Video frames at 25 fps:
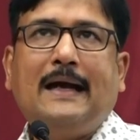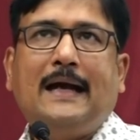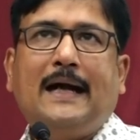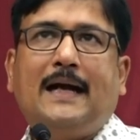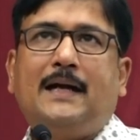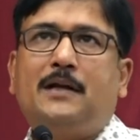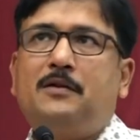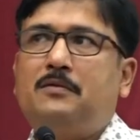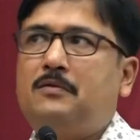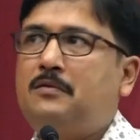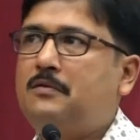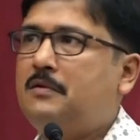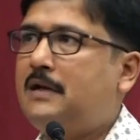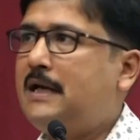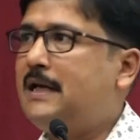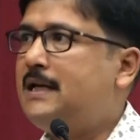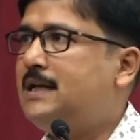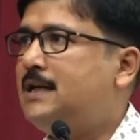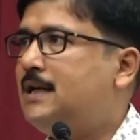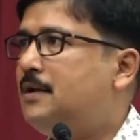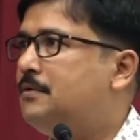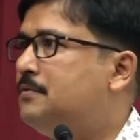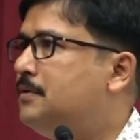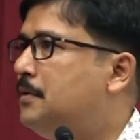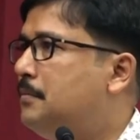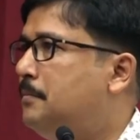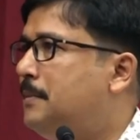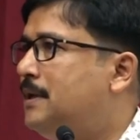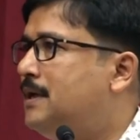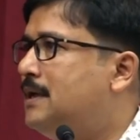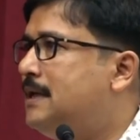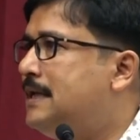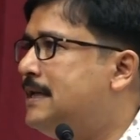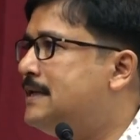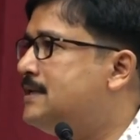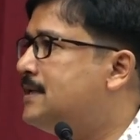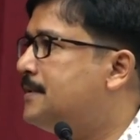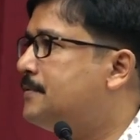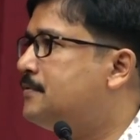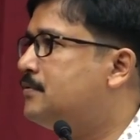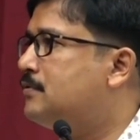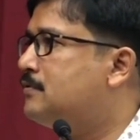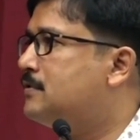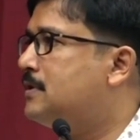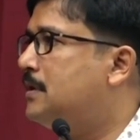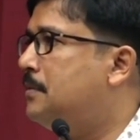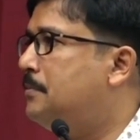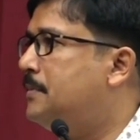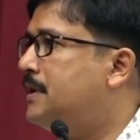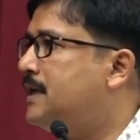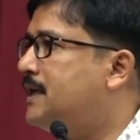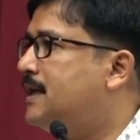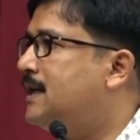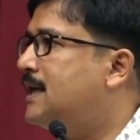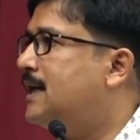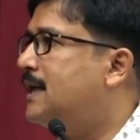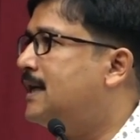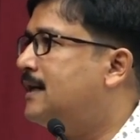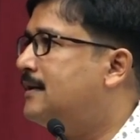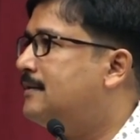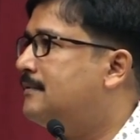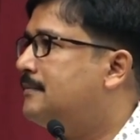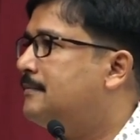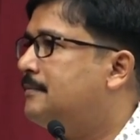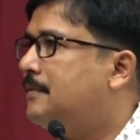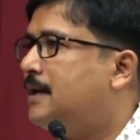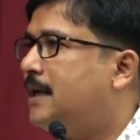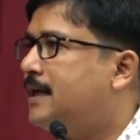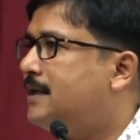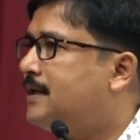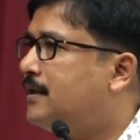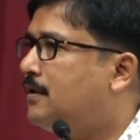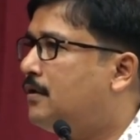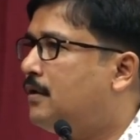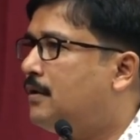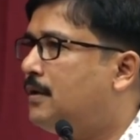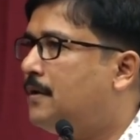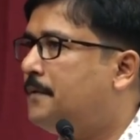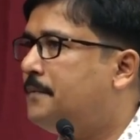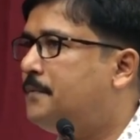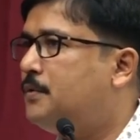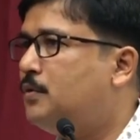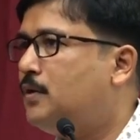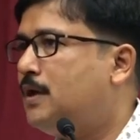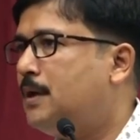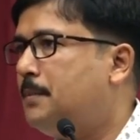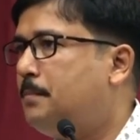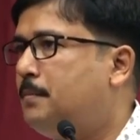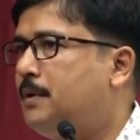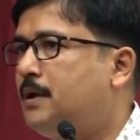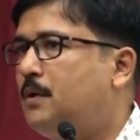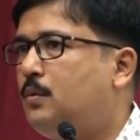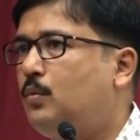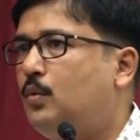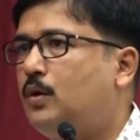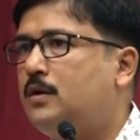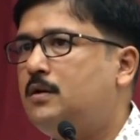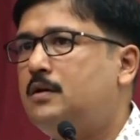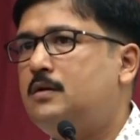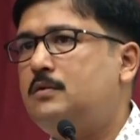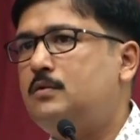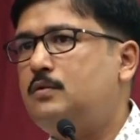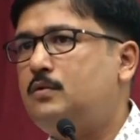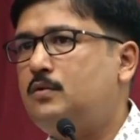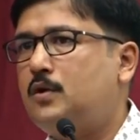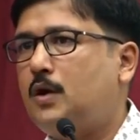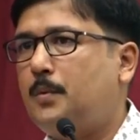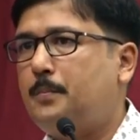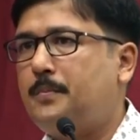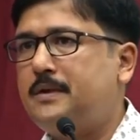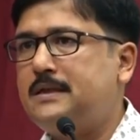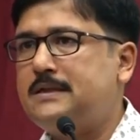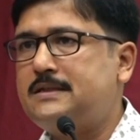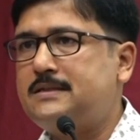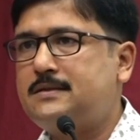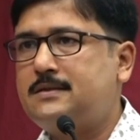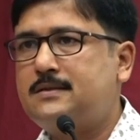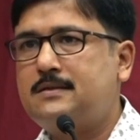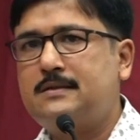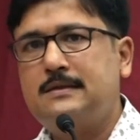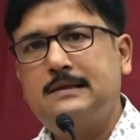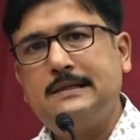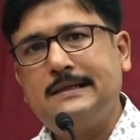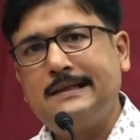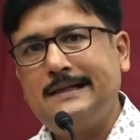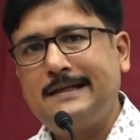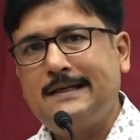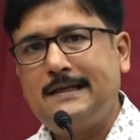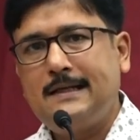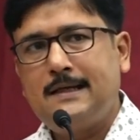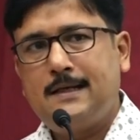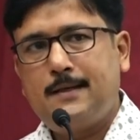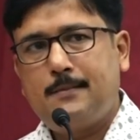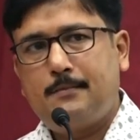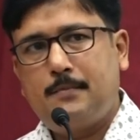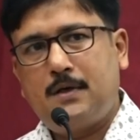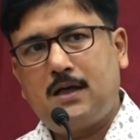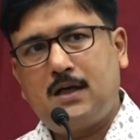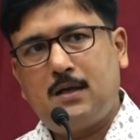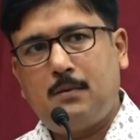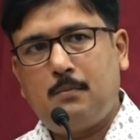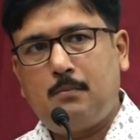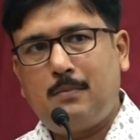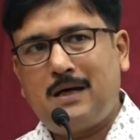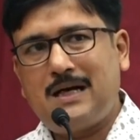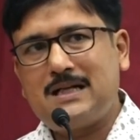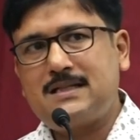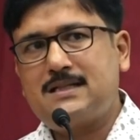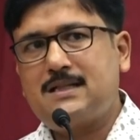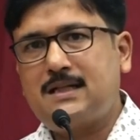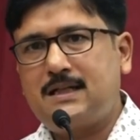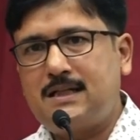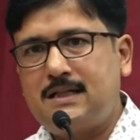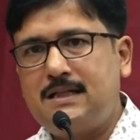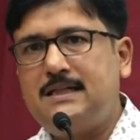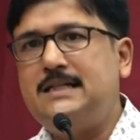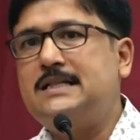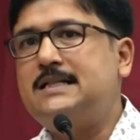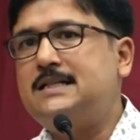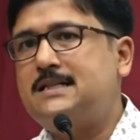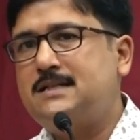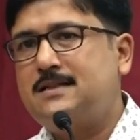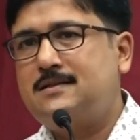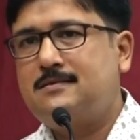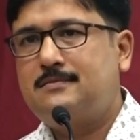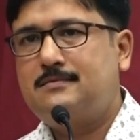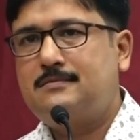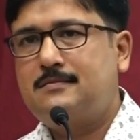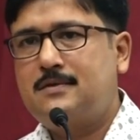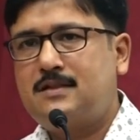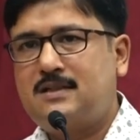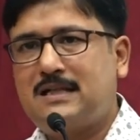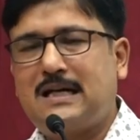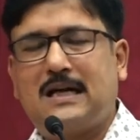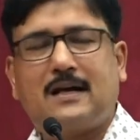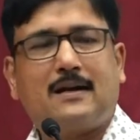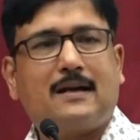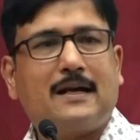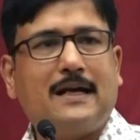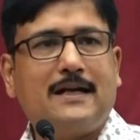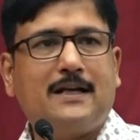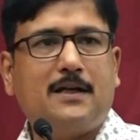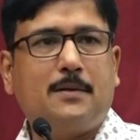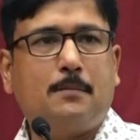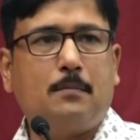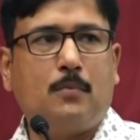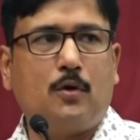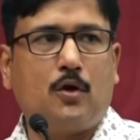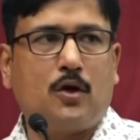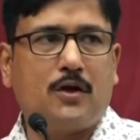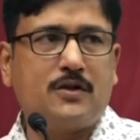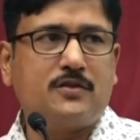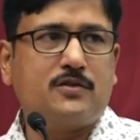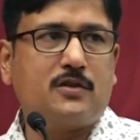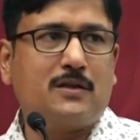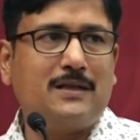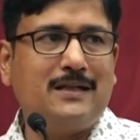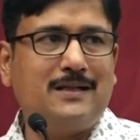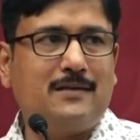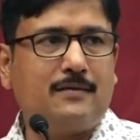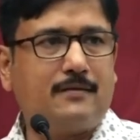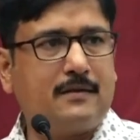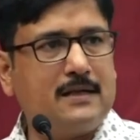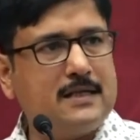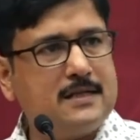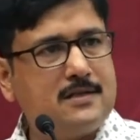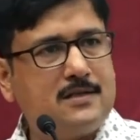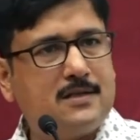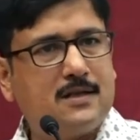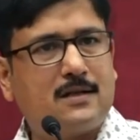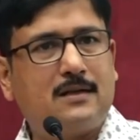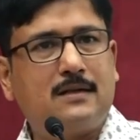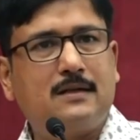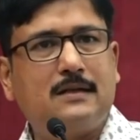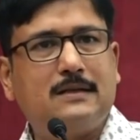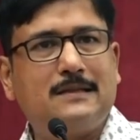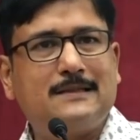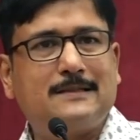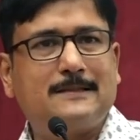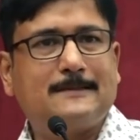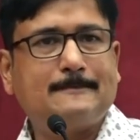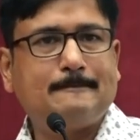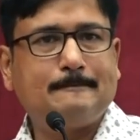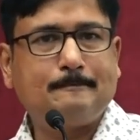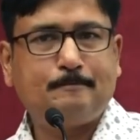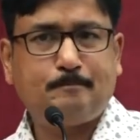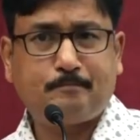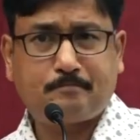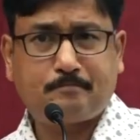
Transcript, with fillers: And you know, right now the age of social media, I think all of you can pick one or two topics, become master in it. Start writing blogs on it. Read journals.